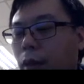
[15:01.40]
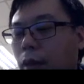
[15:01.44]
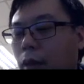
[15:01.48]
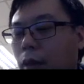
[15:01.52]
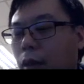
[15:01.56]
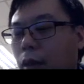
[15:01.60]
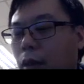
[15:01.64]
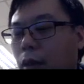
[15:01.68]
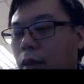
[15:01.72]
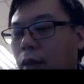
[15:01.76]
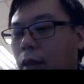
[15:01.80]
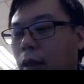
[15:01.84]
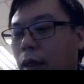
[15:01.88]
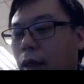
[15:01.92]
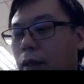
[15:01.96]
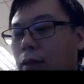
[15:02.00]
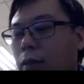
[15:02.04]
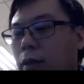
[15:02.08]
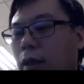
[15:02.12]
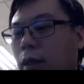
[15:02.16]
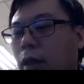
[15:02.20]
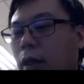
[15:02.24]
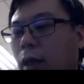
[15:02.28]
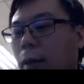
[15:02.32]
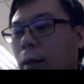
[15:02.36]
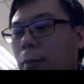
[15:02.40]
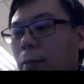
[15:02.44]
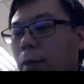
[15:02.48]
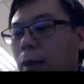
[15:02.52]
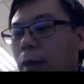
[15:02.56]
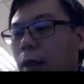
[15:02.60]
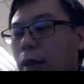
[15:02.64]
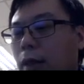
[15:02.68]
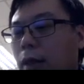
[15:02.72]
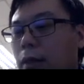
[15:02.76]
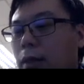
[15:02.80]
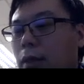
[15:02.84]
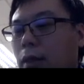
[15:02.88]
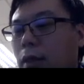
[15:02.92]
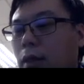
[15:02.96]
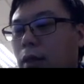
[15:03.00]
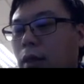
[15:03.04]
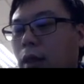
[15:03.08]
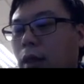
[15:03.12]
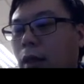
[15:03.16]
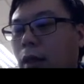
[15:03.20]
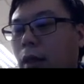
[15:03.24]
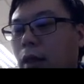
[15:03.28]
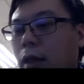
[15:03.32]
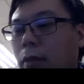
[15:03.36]
uh, tangent complex
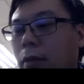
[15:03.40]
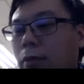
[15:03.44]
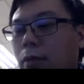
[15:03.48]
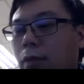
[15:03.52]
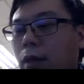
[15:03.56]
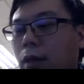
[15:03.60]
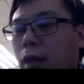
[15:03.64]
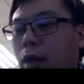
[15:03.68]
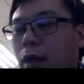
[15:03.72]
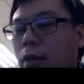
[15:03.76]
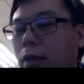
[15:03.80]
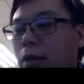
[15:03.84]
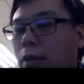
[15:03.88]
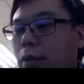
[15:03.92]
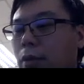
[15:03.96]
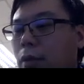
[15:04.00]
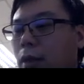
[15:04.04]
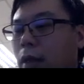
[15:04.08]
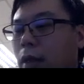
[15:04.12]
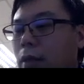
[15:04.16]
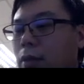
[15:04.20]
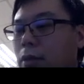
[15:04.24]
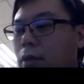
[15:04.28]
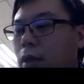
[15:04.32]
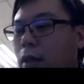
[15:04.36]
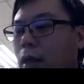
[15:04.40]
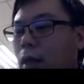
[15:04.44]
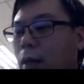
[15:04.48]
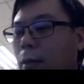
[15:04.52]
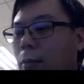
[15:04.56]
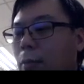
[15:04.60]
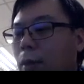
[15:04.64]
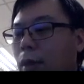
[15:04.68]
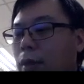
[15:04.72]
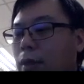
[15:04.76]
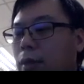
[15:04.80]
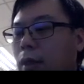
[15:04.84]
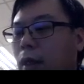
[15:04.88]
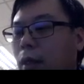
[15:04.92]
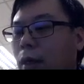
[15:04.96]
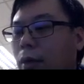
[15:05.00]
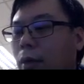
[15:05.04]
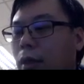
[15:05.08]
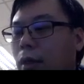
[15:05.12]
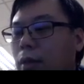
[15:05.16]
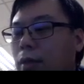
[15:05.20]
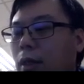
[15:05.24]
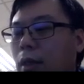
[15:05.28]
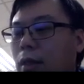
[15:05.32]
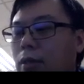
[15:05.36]
and if the two tangent complexes are
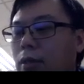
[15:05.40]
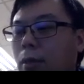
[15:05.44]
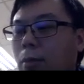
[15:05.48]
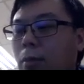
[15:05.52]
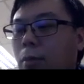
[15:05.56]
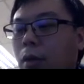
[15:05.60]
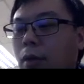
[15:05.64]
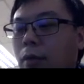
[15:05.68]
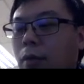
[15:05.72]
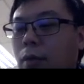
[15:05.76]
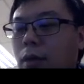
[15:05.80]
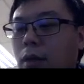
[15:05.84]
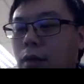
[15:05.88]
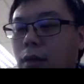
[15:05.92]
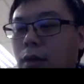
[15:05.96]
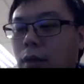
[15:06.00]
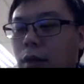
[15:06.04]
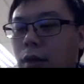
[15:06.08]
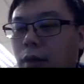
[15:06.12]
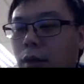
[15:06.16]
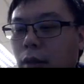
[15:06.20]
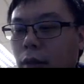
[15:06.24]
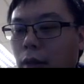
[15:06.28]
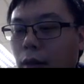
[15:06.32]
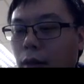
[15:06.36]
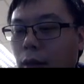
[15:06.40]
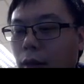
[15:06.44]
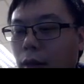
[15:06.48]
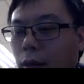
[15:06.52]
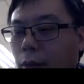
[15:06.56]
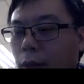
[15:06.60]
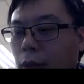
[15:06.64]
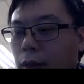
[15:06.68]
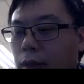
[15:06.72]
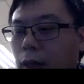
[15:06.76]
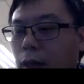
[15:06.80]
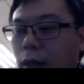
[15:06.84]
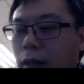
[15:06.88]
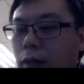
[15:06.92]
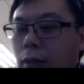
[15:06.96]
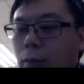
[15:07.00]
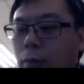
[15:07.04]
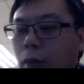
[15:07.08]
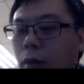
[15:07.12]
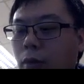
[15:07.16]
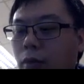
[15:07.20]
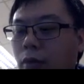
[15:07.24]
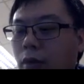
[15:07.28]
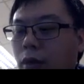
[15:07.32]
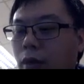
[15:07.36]
quasi-isomorphism, uh,
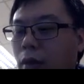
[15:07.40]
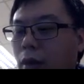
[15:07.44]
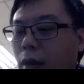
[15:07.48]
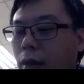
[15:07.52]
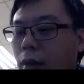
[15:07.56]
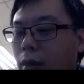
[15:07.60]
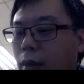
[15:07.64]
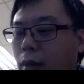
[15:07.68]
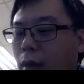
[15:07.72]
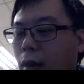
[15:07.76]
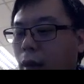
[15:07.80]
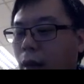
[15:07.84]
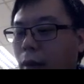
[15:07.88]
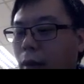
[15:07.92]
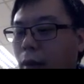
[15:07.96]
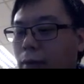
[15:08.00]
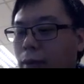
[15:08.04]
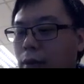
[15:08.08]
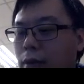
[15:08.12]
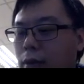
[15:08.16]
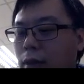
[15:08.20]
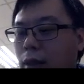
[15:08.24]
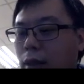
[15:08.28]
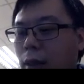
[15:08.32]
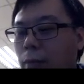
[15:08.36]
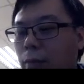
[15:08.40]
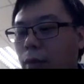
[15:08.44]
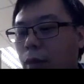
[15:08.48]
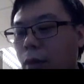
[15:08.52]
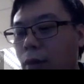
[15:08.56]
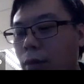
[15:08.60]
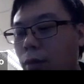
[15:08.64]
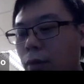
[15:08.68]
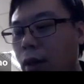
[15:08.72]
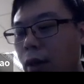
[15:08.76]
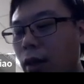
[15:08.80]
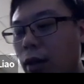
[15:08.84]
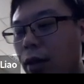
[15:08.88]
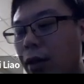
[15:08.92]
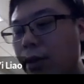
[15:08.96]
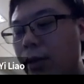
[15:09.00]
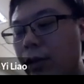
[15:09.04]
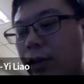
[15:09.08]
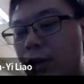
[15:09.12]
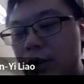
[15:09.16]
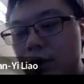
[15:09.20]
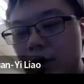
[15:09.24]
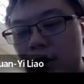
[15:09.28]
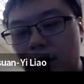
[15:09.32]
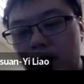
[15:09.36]
quasi-isomorphic, then they have same Euler
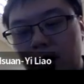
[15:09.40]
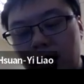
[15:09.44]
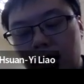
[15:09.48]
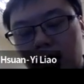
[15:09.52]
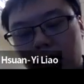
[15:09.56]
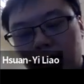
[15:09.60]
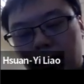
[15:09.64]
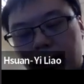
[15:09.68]
characteristic.